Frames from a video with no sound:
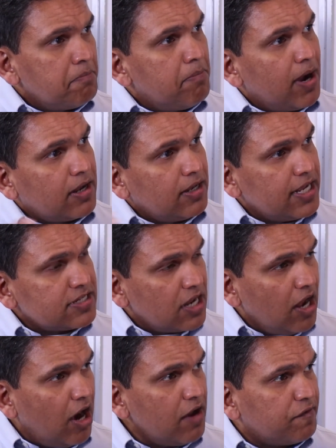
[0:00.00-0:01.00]
but there's a
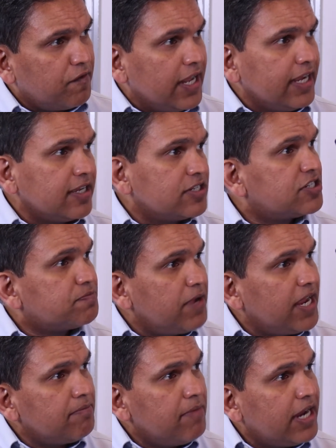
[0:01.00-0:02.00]
lot of linkage
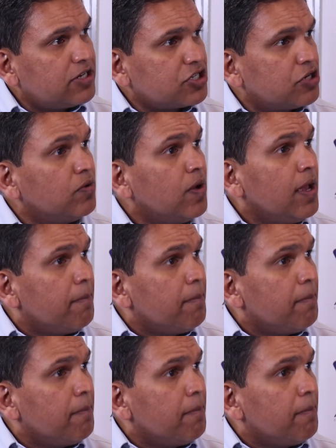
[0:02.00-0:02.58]
being made to